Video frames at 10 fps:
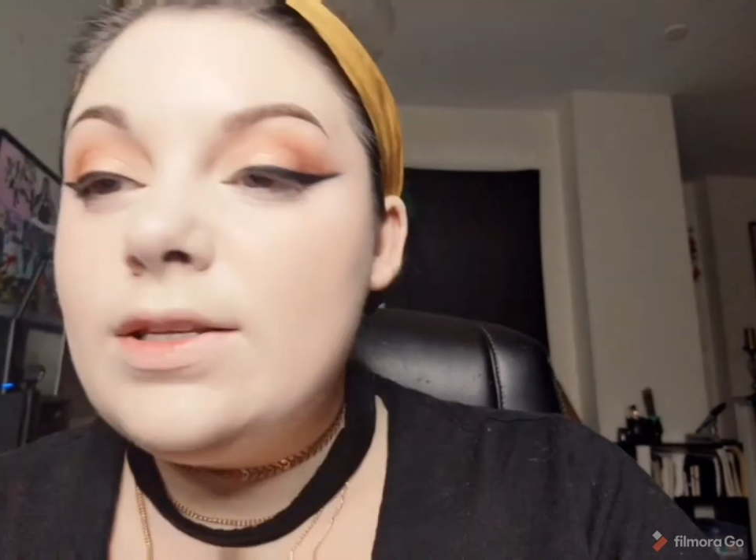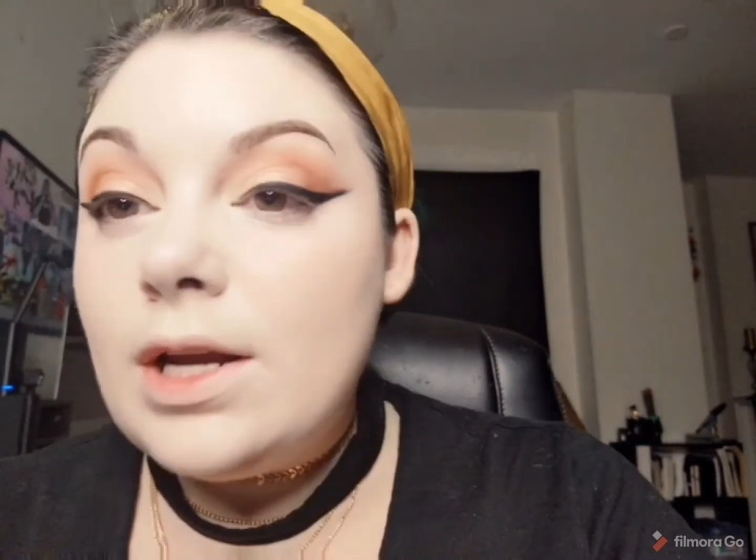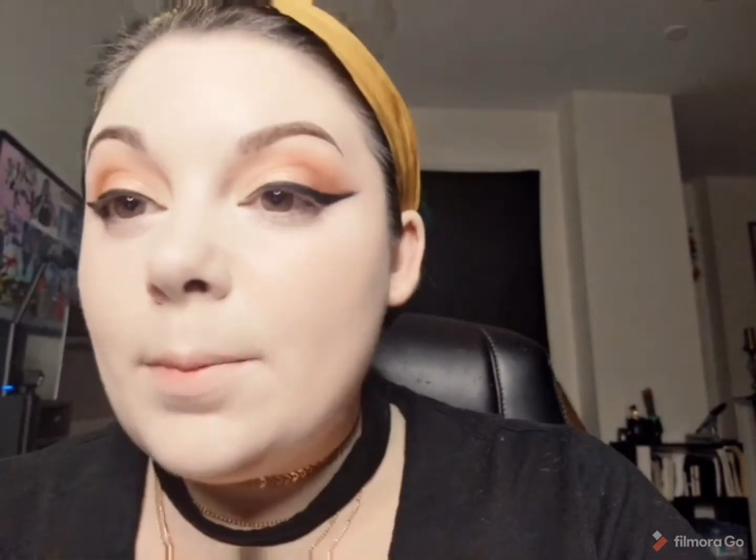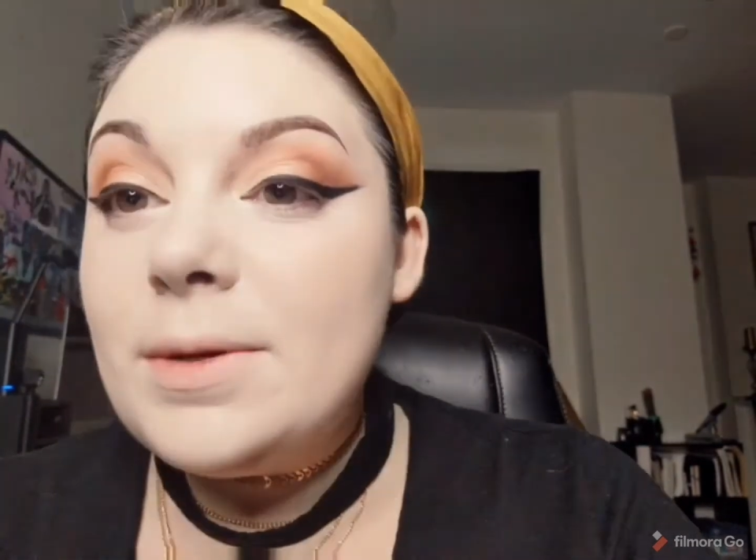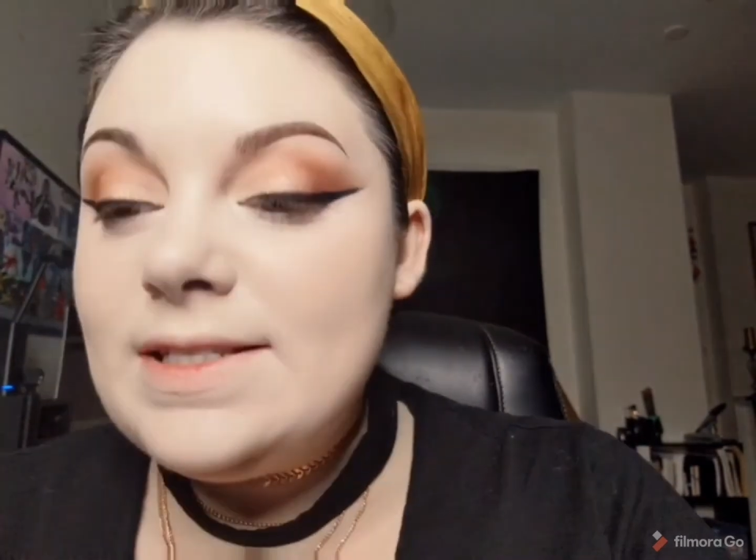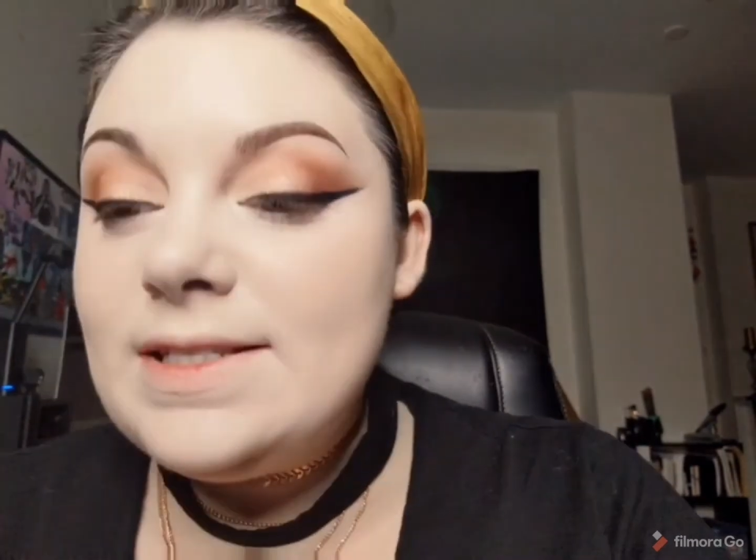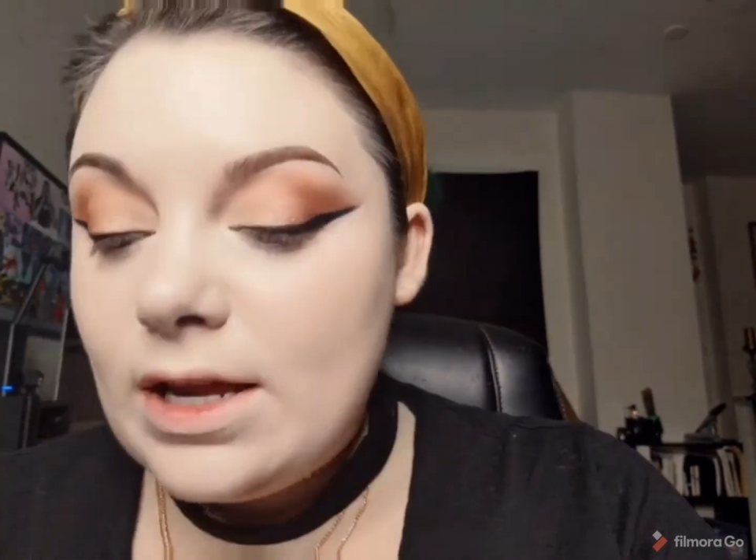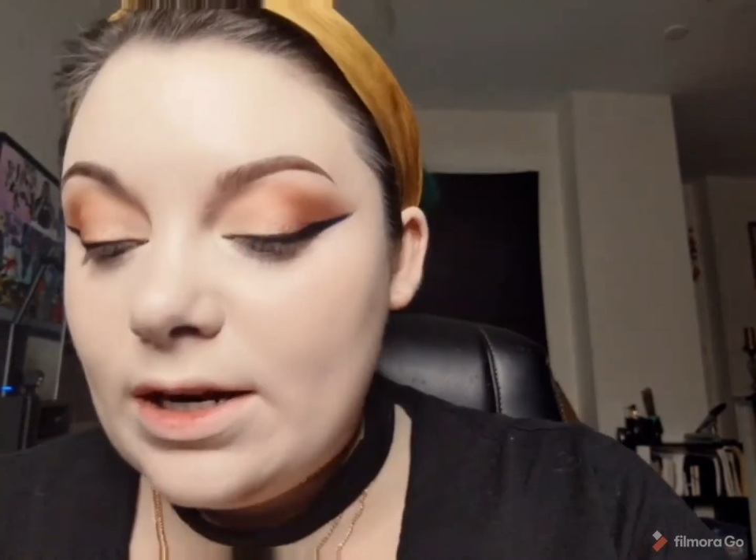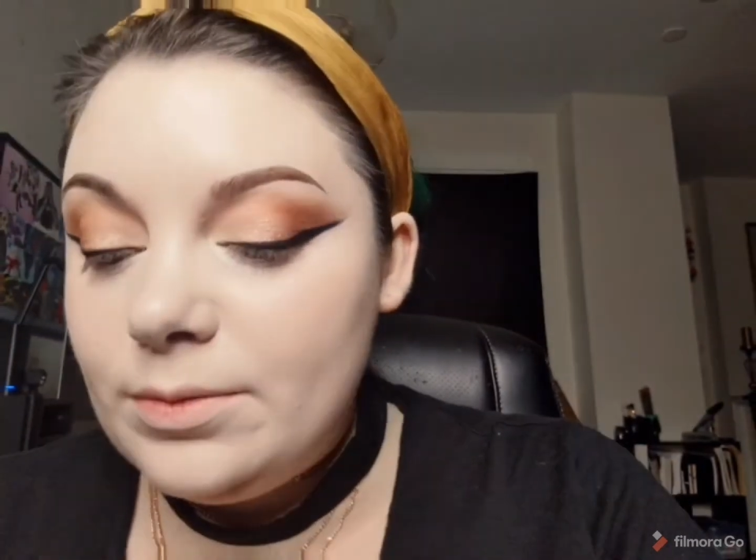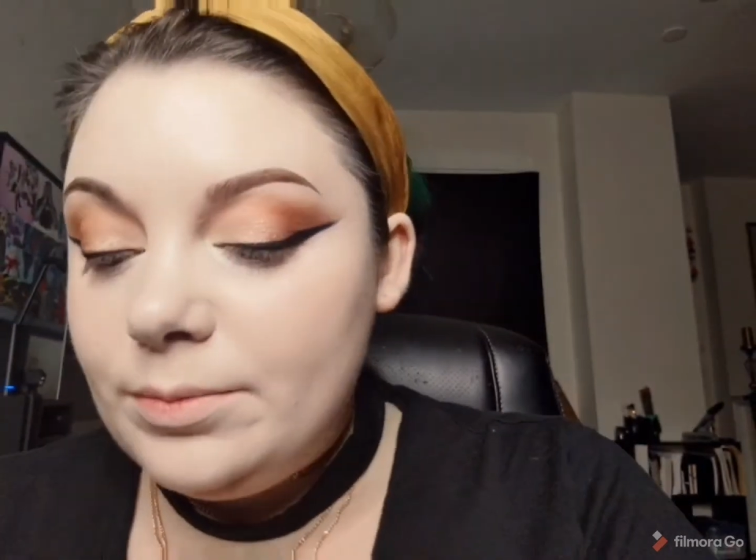so now I'm gonna
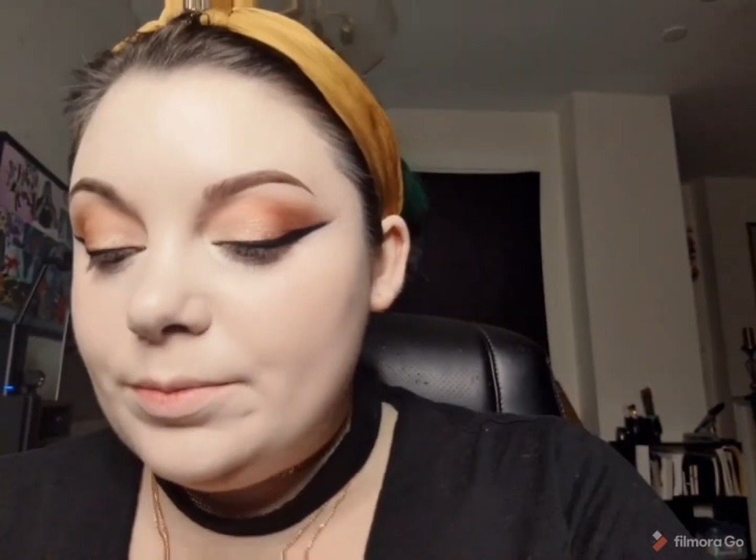set it.